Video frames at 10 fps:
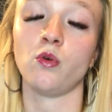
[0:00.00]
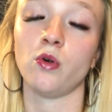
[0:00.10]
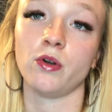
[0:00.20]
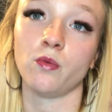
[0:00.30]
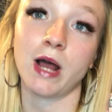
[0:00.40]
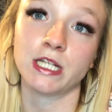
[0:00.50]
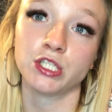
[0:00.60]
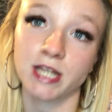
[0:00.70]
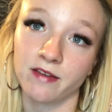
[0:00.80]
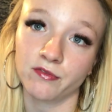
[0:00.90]
and watch
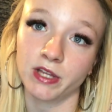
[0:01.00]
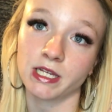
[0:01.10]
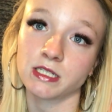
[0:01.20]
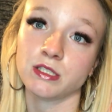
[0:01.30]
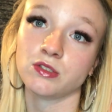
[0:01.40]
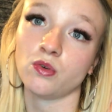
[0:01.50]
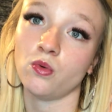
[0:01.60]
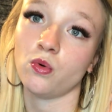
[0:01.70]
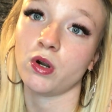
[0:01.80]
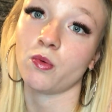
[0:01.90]
Netflix
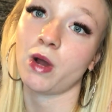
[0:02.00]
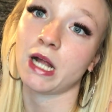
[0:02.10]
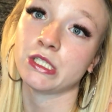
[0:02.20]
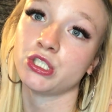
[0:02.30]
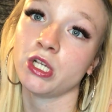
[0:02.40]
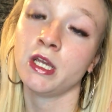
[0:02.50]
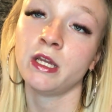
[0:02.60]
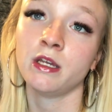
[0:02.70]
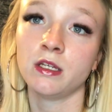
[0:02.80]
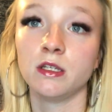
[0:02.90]
or watch
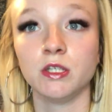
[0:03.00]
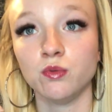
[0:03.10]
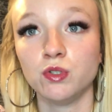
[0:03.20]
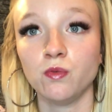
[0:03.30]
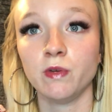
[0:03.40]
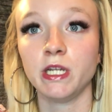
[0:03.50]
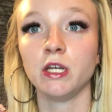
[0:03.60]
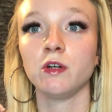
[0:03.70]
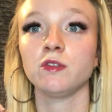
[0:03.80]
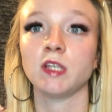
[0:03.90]
YouTube
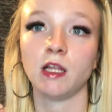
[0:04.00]
videos.